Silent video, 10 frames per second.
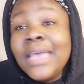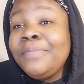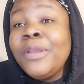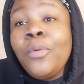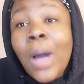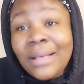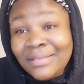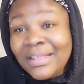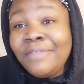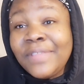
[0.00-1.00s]
it's been a while
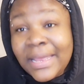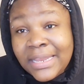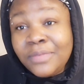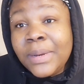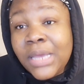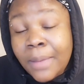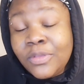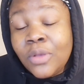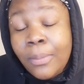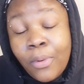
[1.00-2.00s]
since I've said this when it
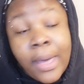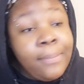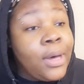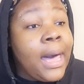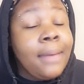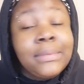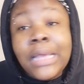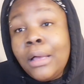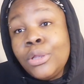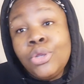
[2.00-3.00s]
comes to a boy, but I'm
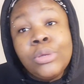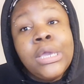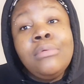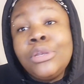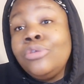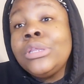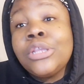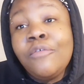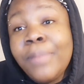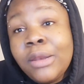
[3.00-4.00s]
telling you, Ciaran, you
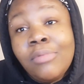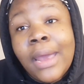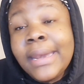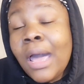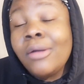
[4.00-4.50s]
deserve better right